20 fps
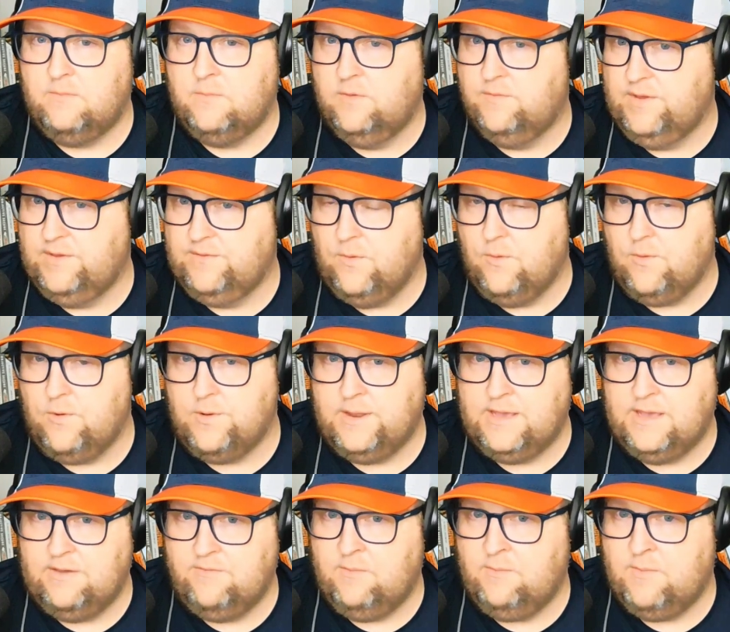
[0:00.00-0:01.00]
moving forward
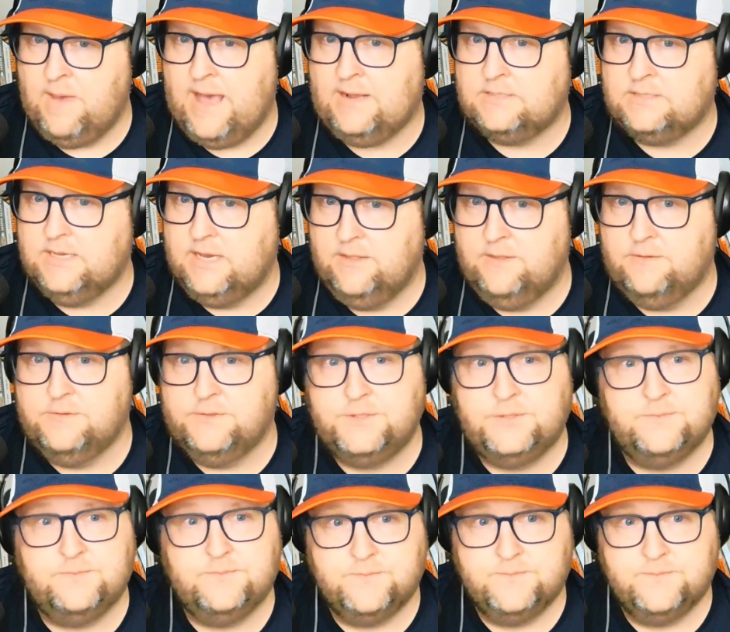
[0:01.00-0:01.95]
and giving back to others.